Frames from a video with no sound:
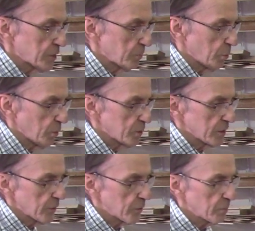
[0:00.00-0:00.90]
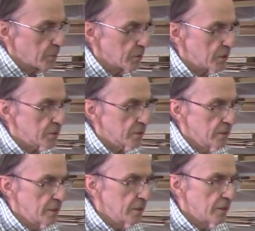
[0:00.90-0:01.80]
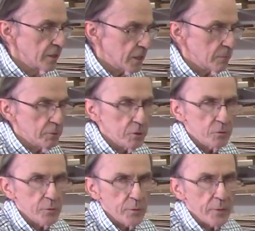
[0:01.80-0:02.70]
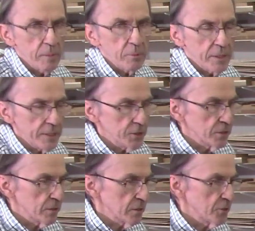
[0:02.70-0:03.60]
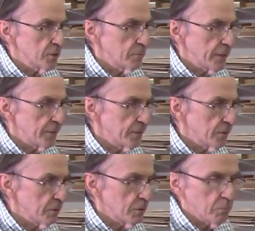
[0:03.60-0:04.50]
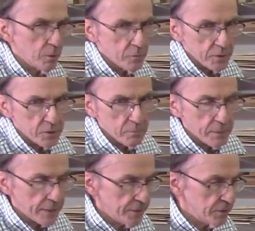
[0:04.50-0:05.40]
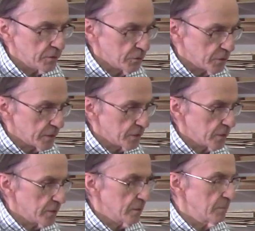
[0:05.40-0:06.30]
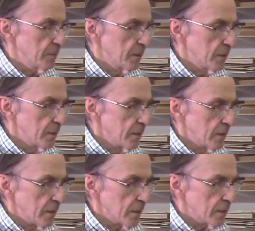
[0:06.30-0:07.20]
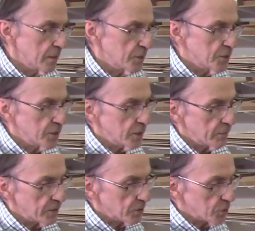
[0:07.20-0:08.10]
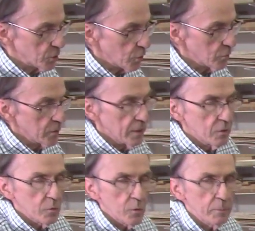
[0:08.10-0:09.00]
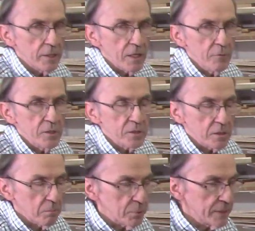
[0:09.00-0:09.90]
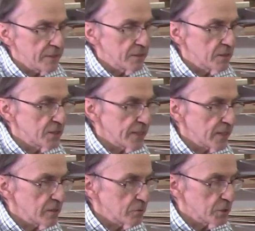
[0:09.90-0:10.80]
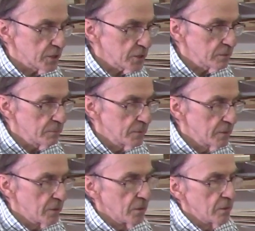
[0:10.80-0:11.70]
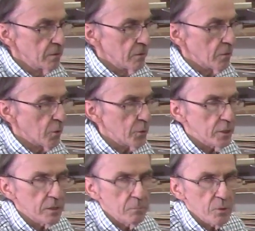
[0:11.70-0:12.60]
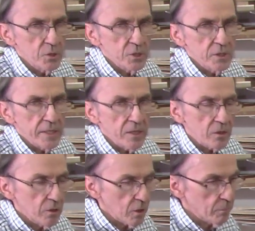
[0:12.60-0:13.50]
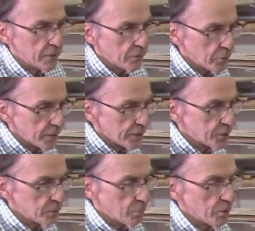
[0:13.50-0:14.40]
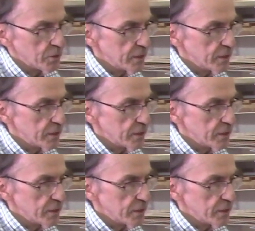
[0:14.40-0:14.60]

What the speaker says: supports and other components that could be used for other applications, such as making your purflings and bandings using this system. This system, as it's shown, will be offered as a complete standalone system, or you can purchase it a la carte by ordering each of the parts